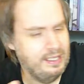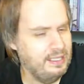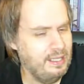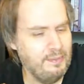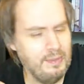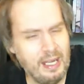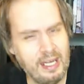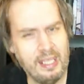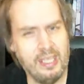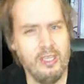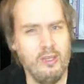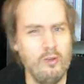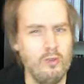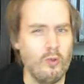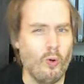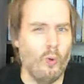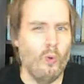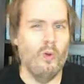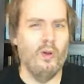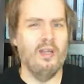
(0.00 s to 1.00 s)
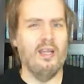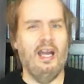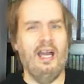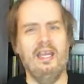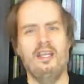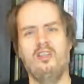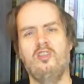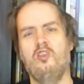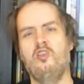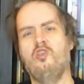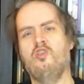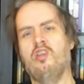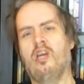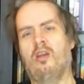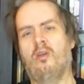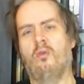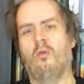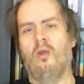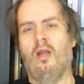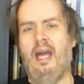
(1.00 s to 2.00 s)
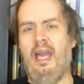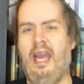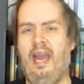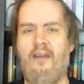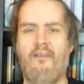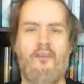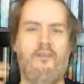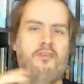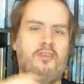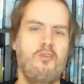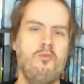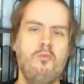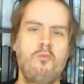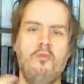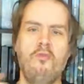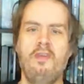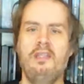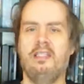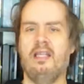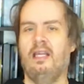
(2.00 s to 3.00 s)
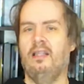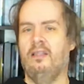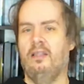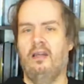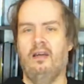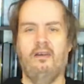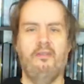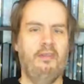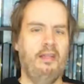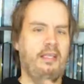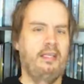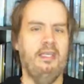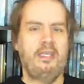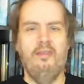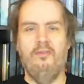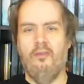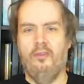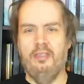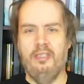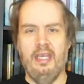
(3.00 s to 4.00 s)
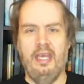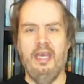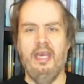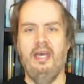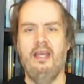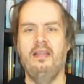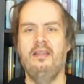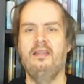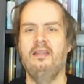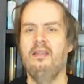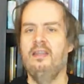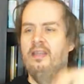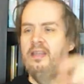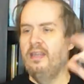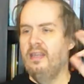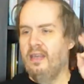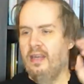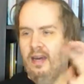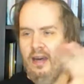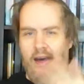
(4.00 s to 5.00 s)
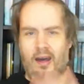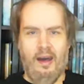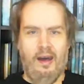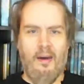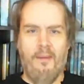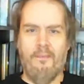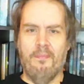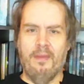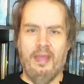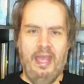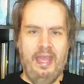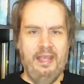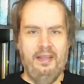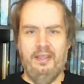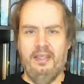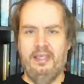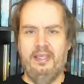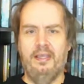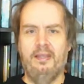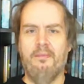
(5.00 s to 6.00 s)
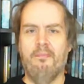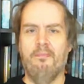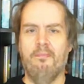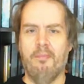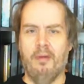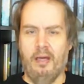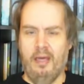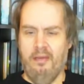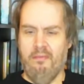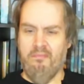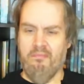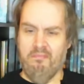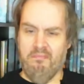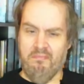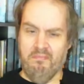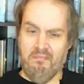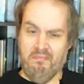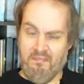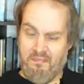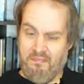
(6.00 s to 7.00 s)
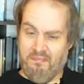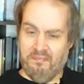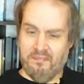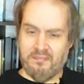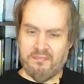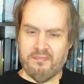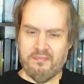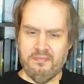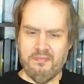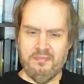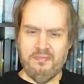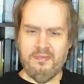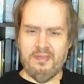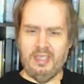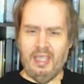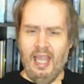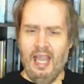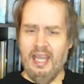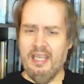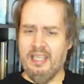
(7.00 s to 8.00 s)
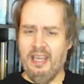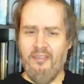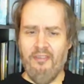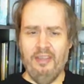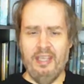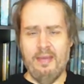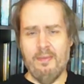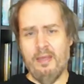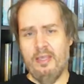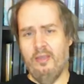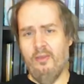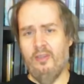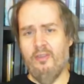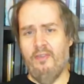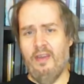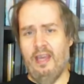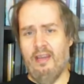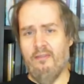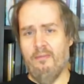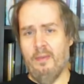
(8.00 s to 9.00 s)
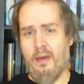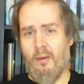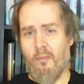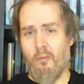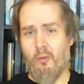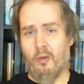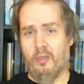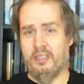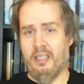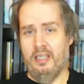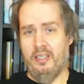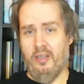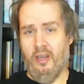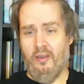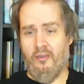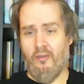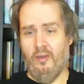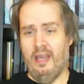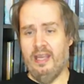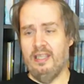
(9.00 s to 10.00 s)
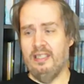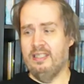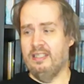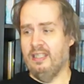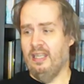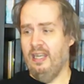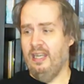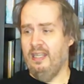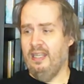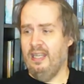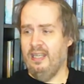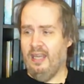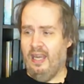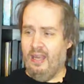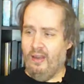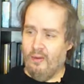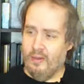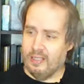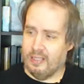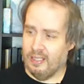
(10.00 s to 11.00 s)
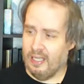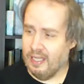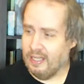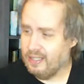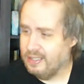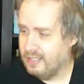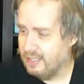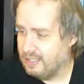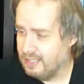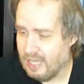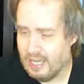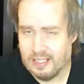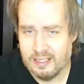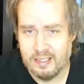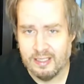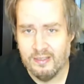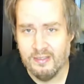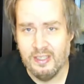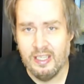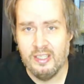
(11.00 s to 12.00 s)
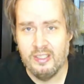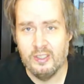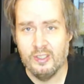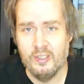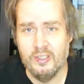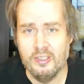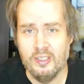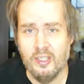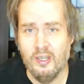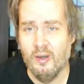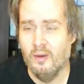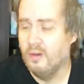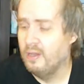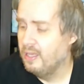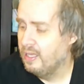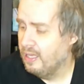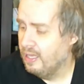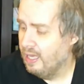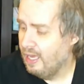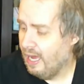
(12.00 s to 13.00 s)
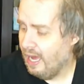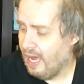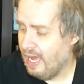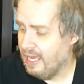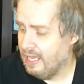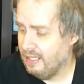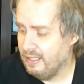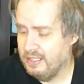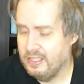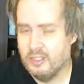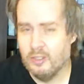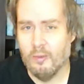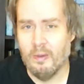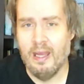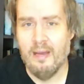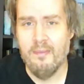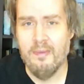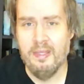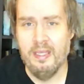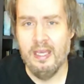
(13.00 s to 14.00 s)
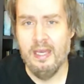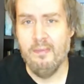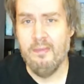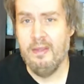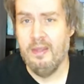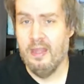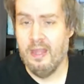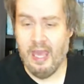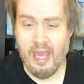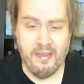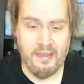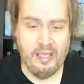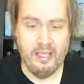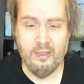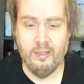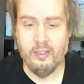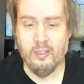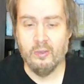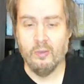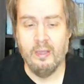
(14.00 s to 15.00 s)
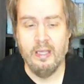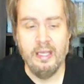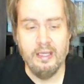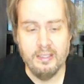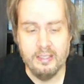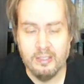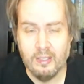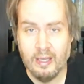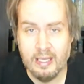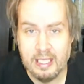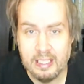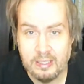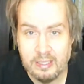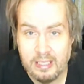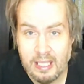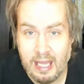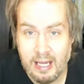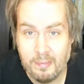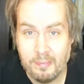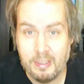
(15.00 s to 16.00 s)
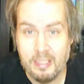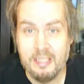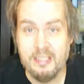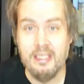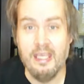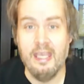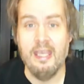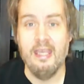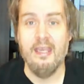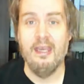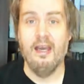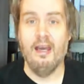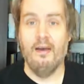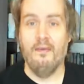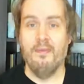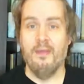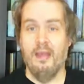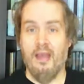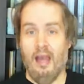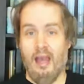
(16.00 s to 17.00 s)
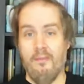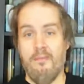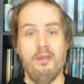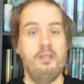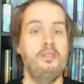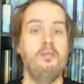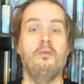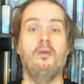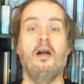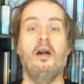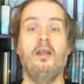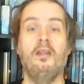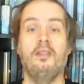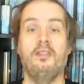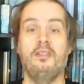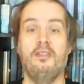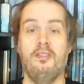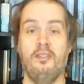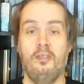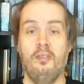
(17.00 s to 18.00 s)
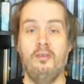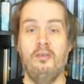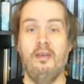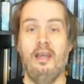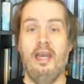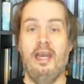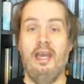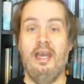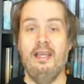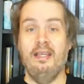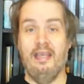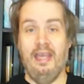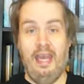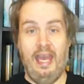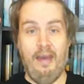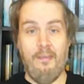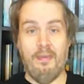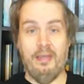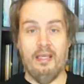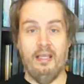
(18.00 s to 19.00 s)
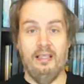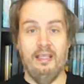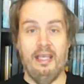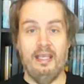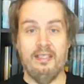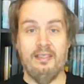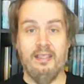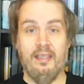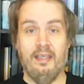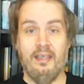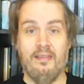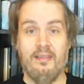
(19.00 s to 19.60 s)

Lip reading: I'm not a huge horror guy in general. I have a few movies I love, like The Evil Dead, Alien, but I definitely am a huge fan of Mel Brooks and Young Frankenstein, and I always liked the Toxic Avenger, so I at least grabbed them, and they look great. So I guess that I'm going to say I bid you all adieu and happy collecting.